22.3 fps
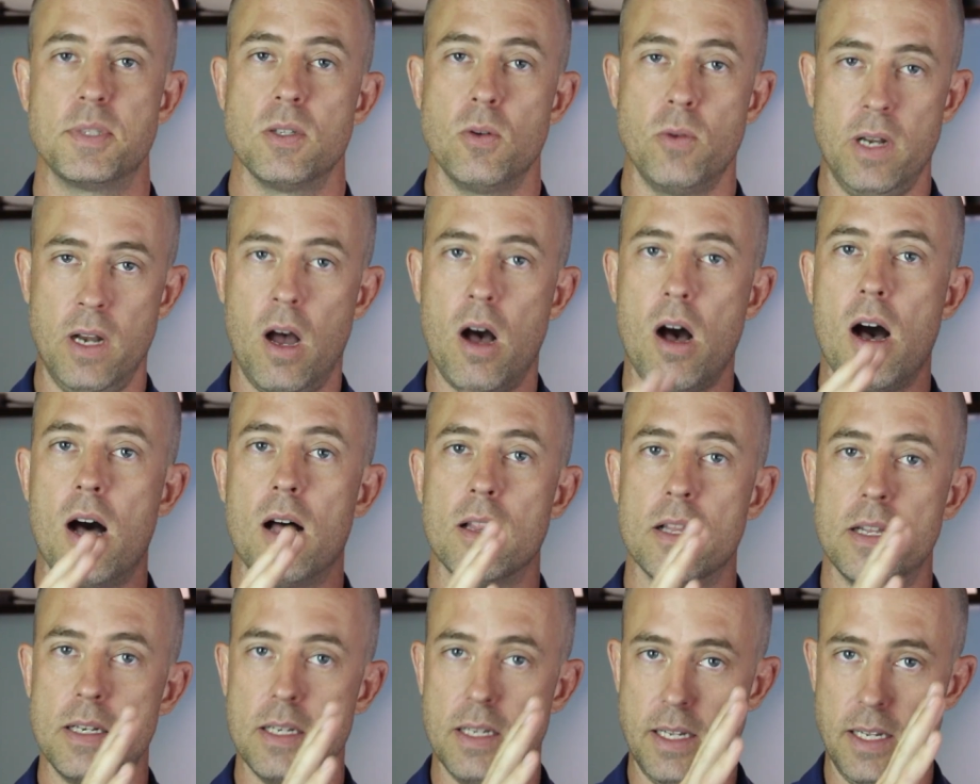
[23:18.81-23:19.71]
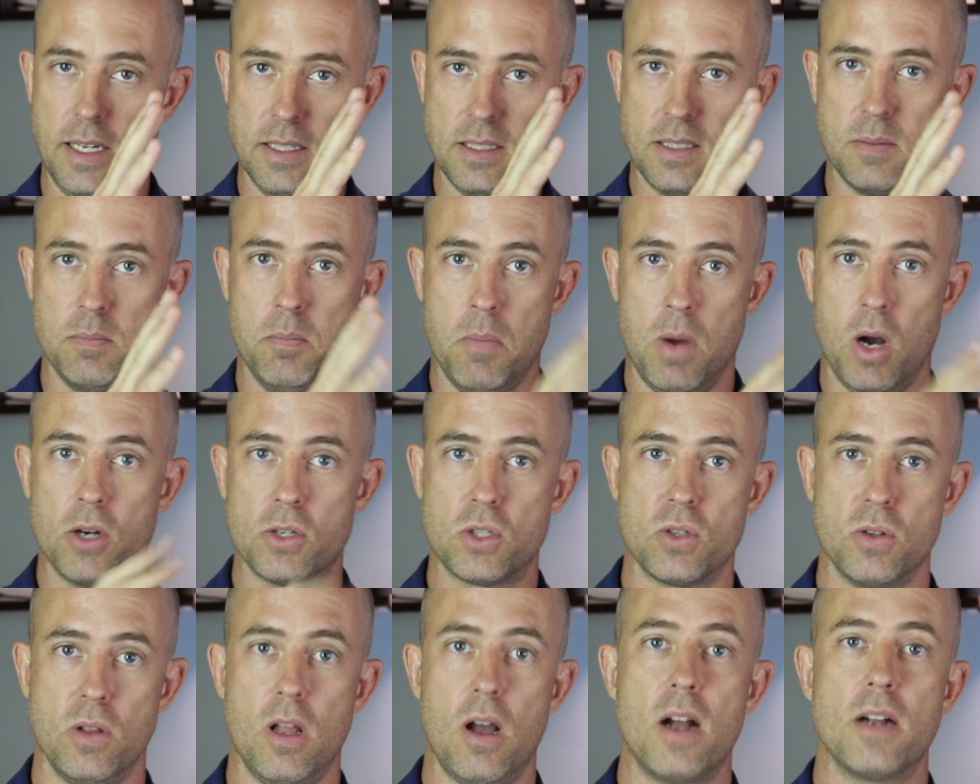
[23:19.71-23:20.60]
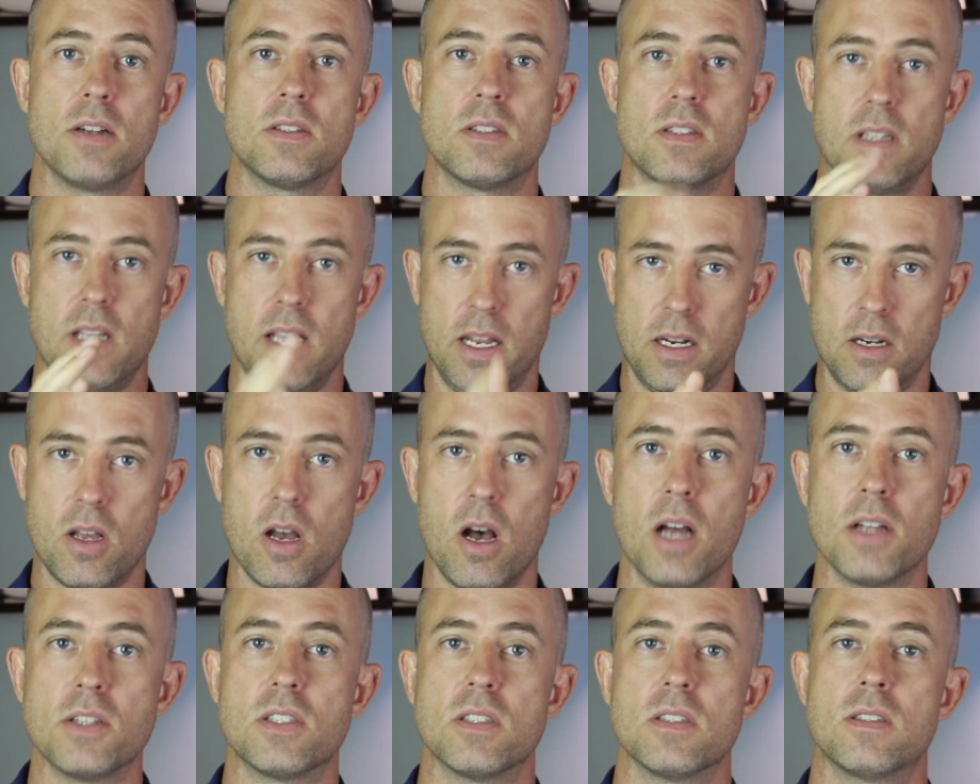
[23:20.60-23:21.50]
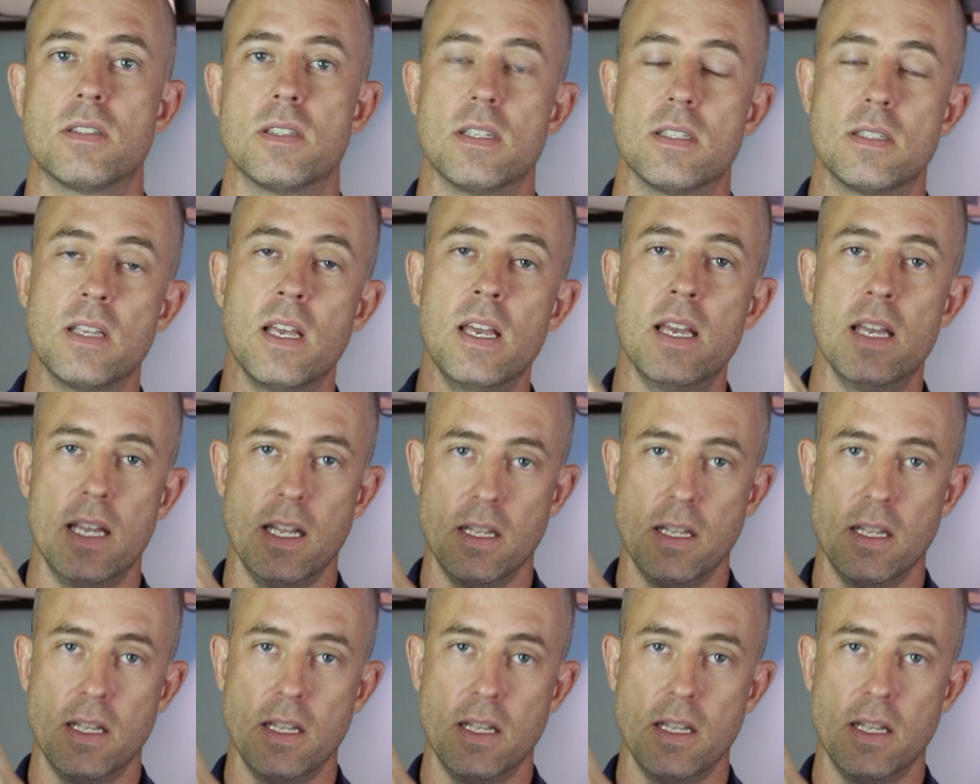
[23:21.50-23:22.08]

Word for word: So in Holland, it's martial arts and consciousness.